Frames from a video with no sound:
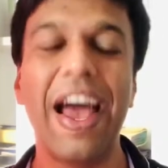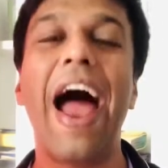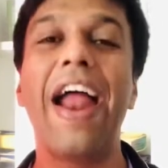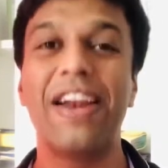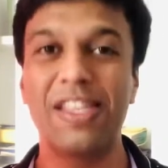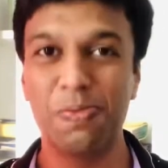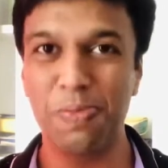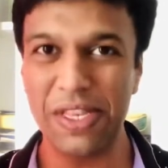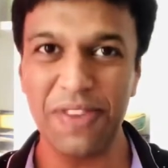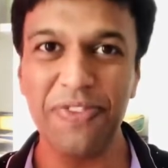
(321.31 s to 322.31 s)
And
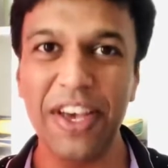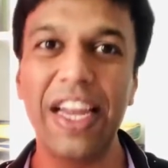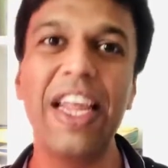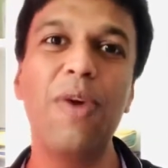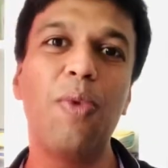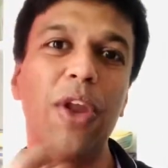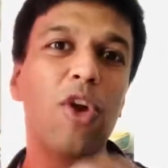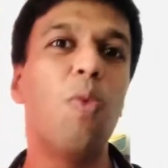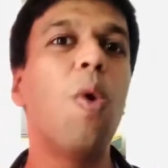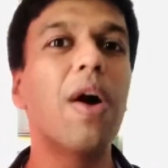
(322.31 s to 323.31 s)
specifically when
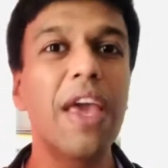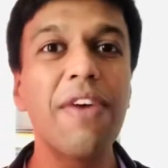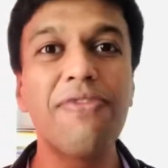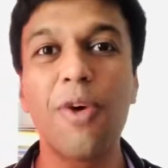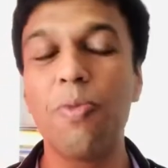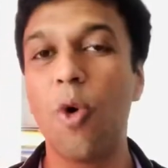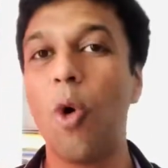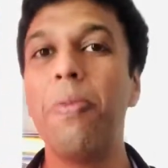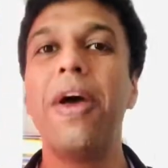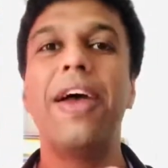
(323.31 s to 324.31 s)
you're working from
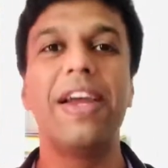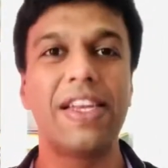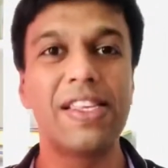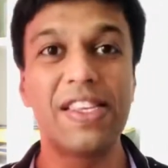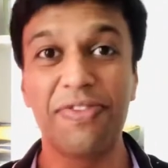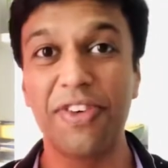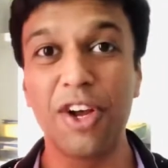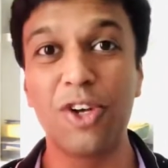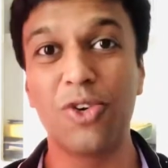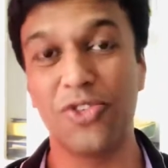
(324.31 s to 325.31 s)
home, it is
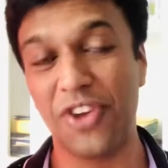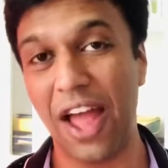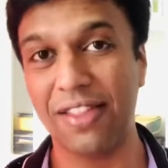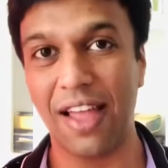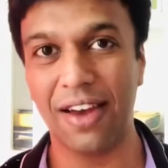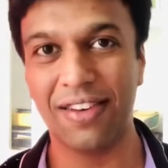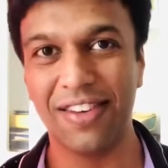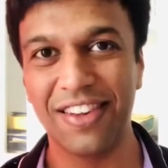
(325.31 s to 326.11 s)
difficult to track that.